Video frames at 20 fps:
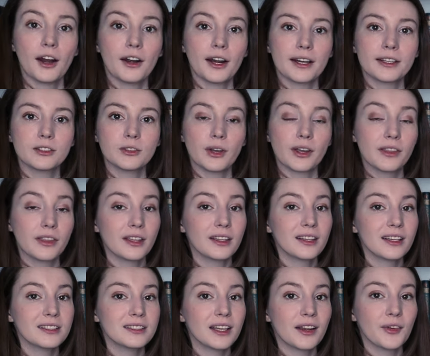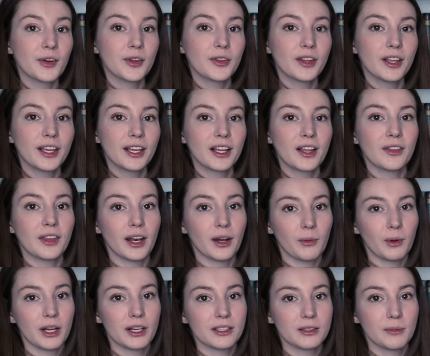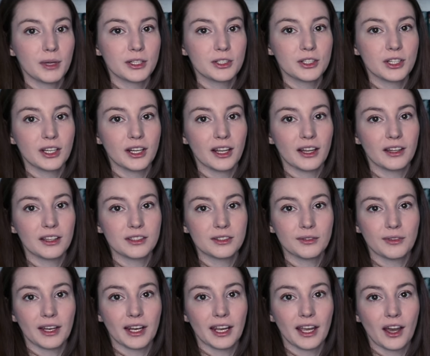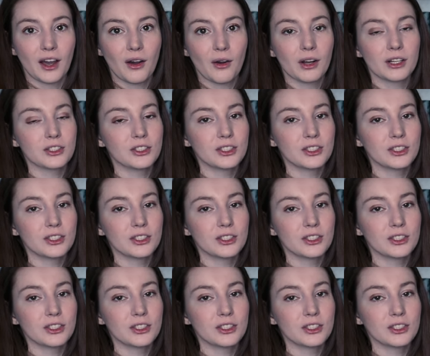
All right, so I think that's everything that I wanted to mention in this video.